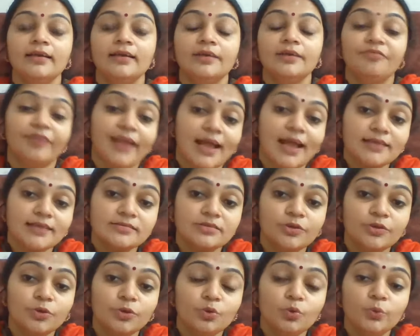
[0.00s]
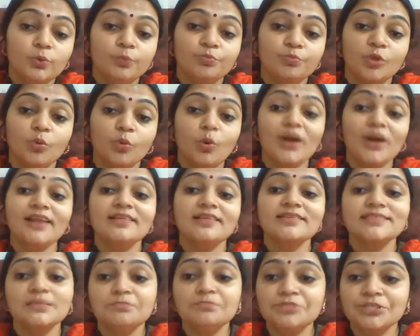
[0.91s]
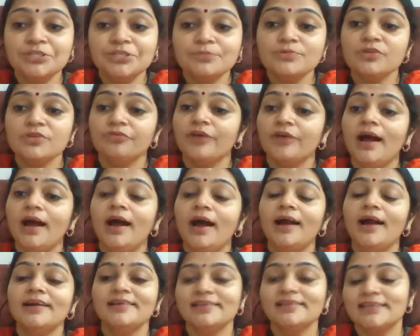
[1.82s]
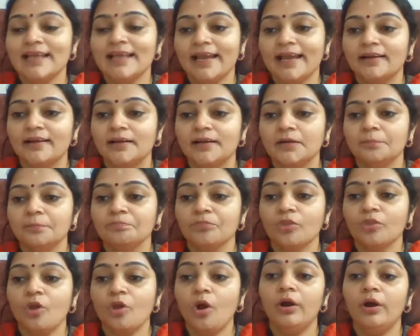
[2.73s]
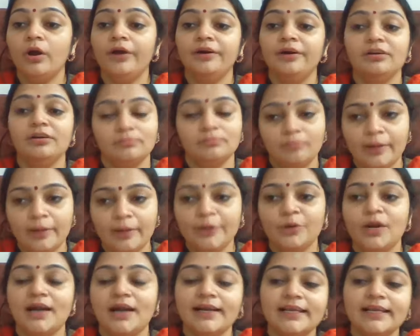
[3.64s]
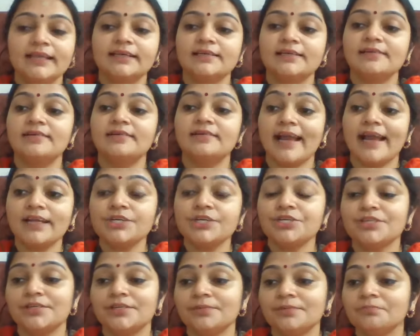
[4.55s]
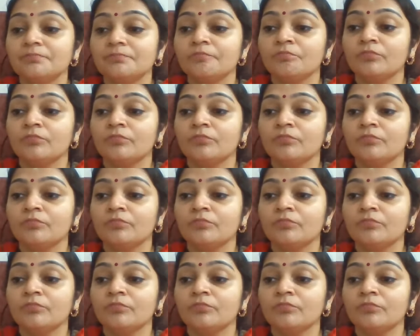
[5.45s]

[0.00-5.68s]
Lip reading: if I ask you, what are the symptoms of a heart attack or myocardial contraction,